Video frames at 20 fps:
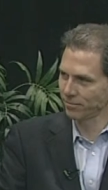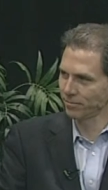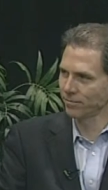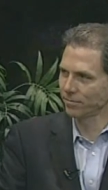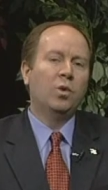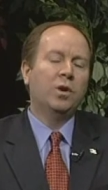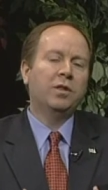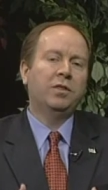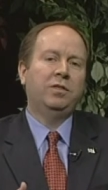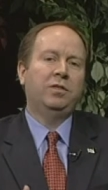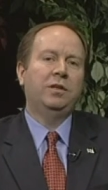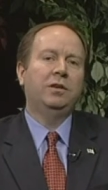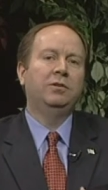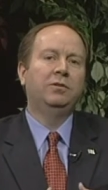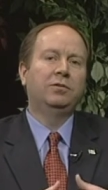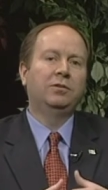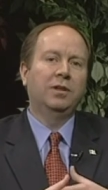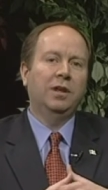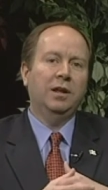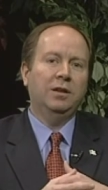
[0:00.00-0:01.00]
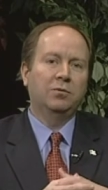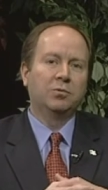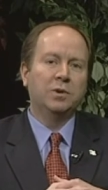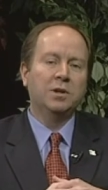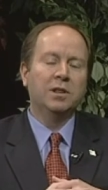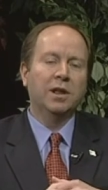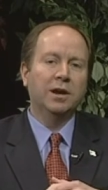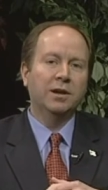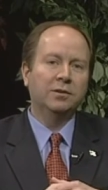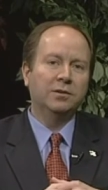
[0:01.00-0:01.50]
One of the things that
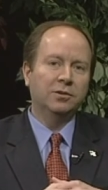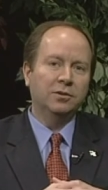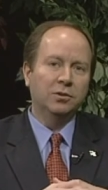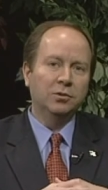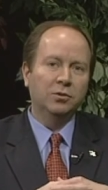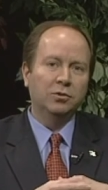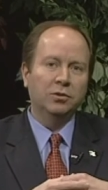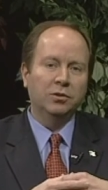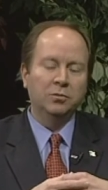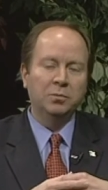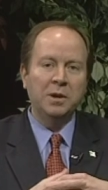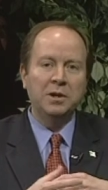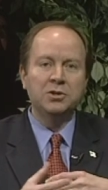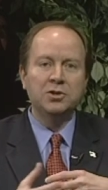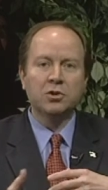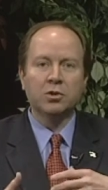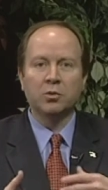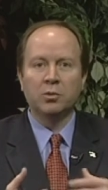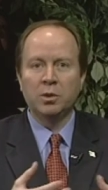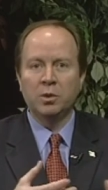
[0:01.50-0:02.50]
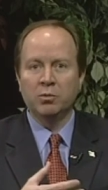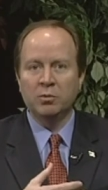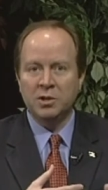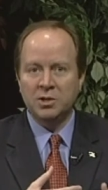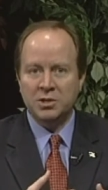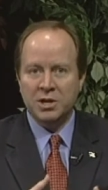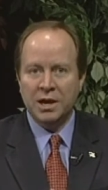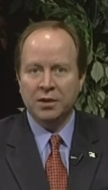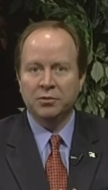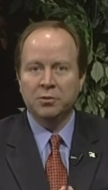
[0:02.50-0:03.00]
we like to do is, is, make sure that we
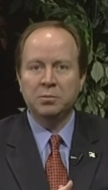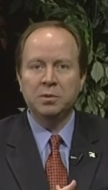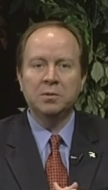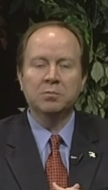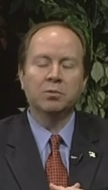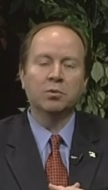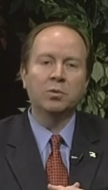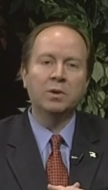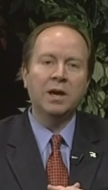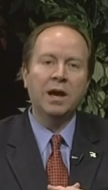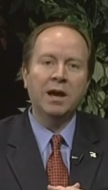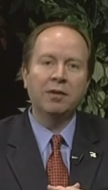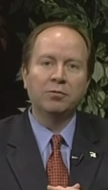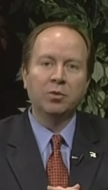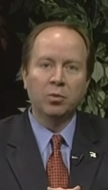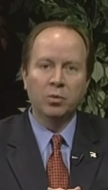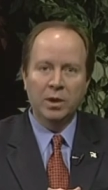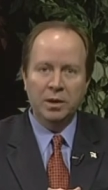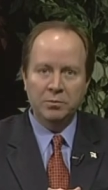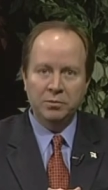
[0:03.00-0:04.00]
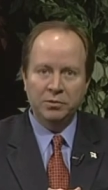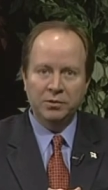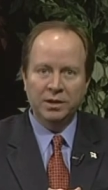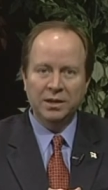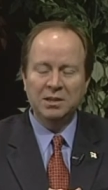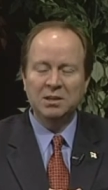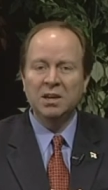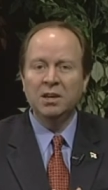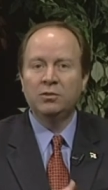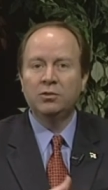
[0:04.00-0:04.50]
reach out to people. We have a
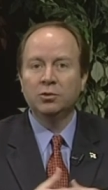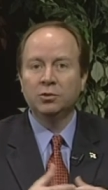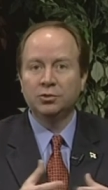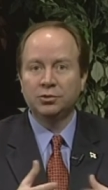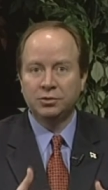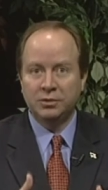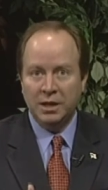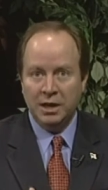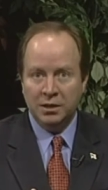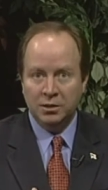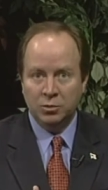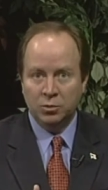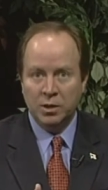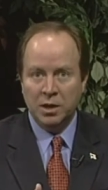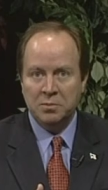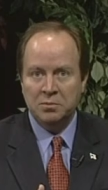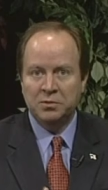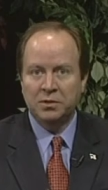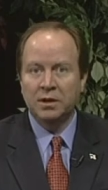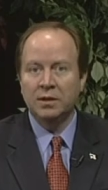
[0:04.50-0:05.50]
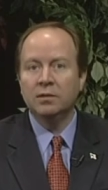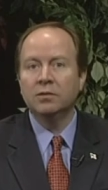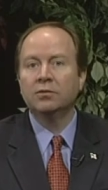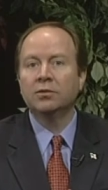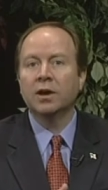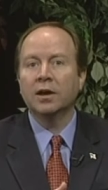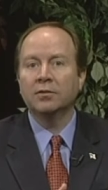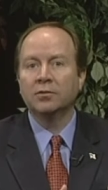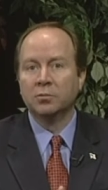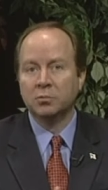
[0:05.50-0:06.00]
website. It's your standard website.
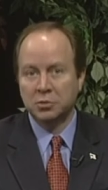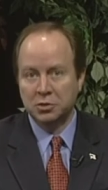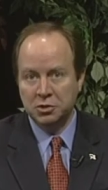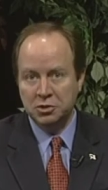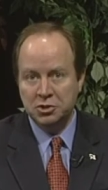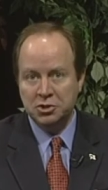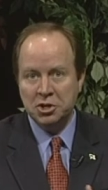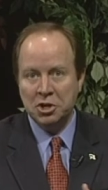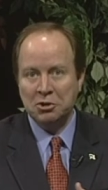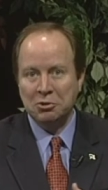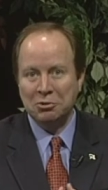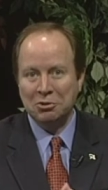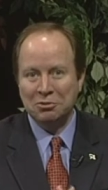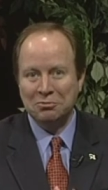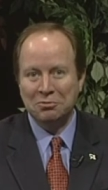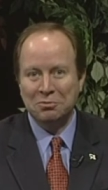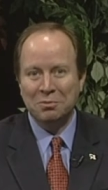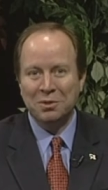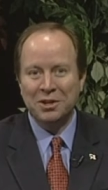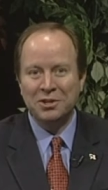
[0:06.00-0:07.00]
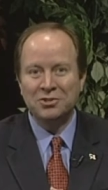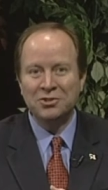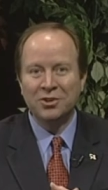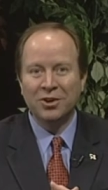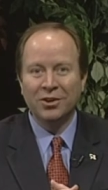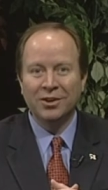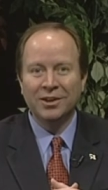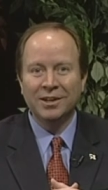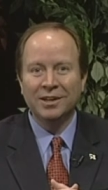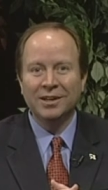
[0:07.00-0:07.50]
It's got some good general
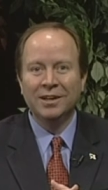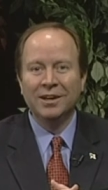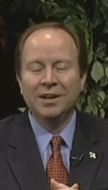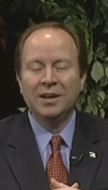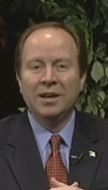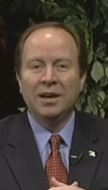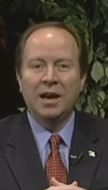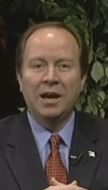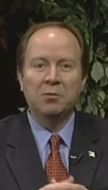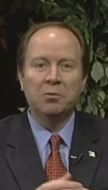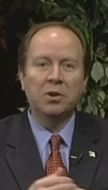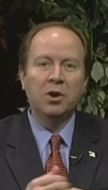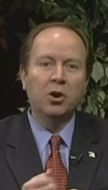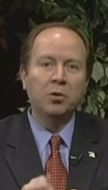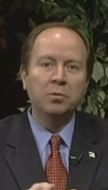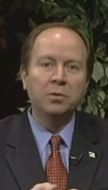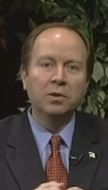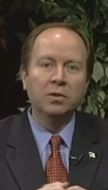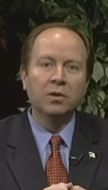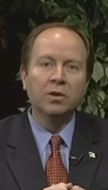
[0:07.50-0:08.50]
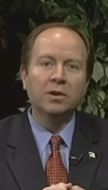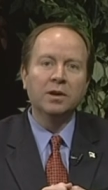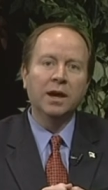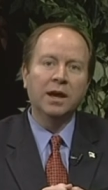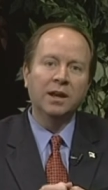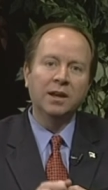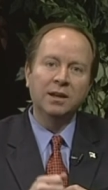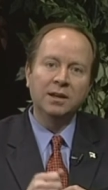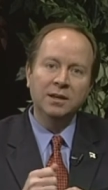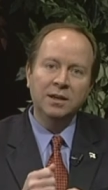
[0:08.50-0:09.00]
information on it, and we hope you look
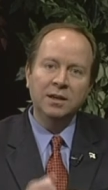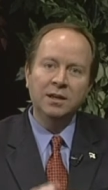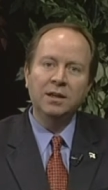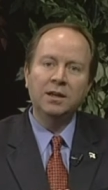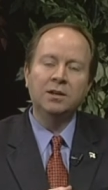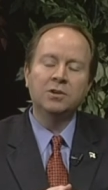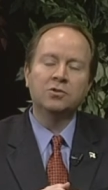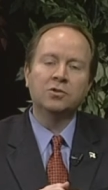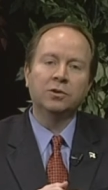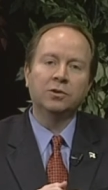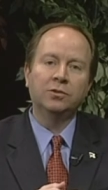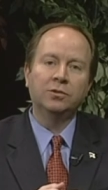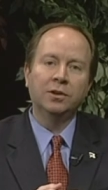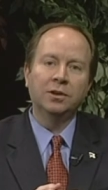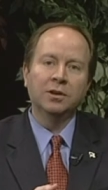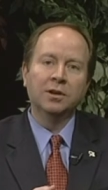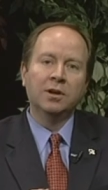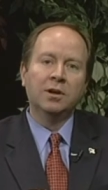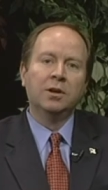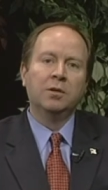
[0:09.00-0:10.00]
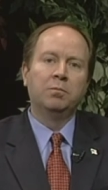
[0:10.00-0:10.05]
at it and get interested.